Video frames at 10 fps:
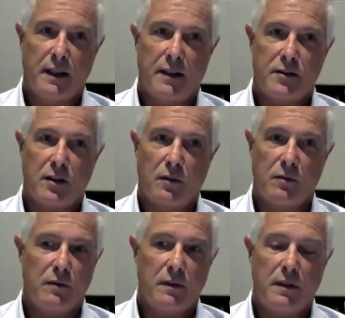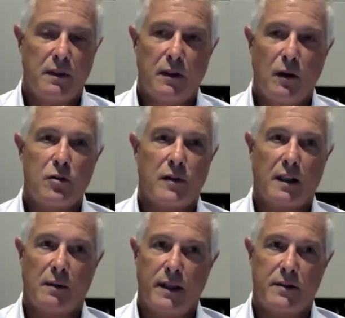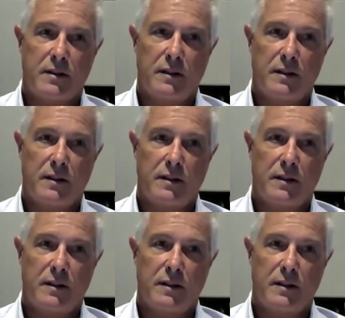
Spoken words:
And so those are elements.